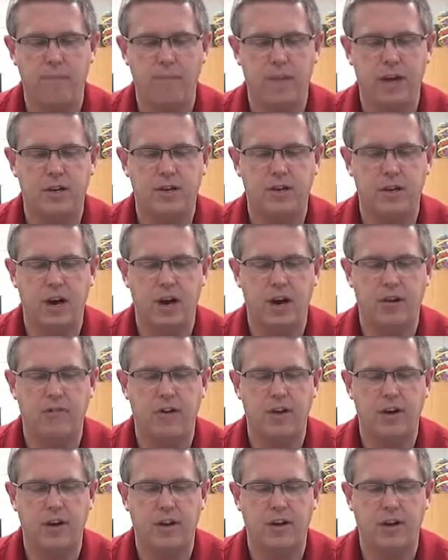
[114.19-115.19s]
measure how
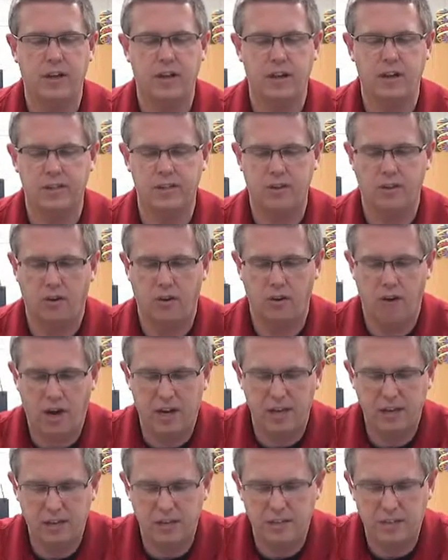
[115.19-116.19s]
far it is
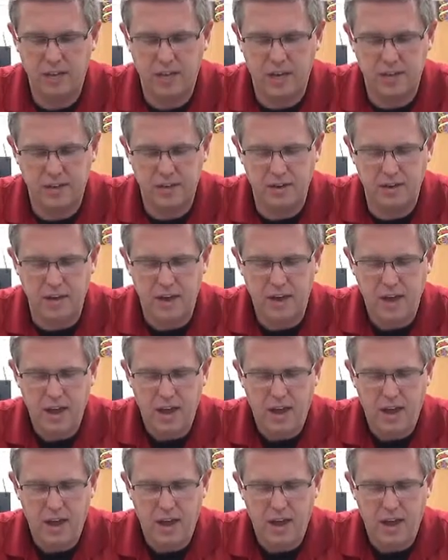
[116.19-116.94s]
across the center.